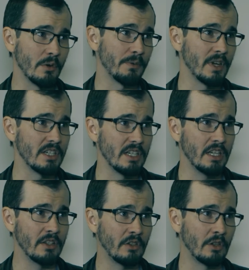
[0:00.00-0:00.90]
to a friend of
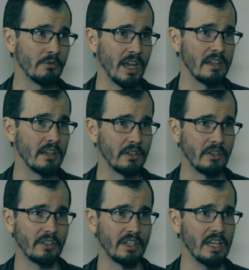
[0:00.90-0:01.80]
his who ran a
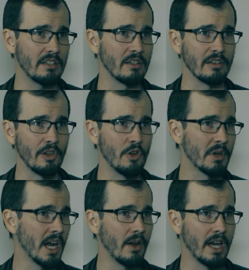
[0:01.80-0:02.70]
skate and
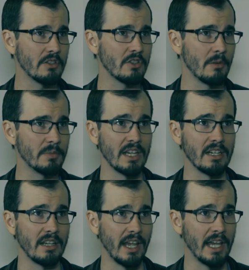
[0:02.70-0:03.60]
lowbrow art shop
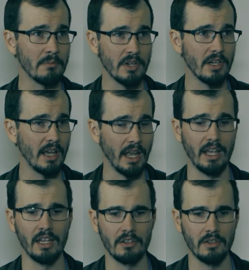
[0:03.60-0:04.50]
down in Canberra,
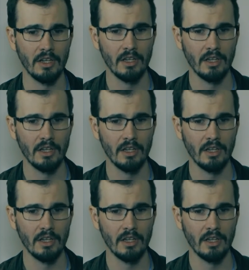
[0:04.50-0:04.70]
and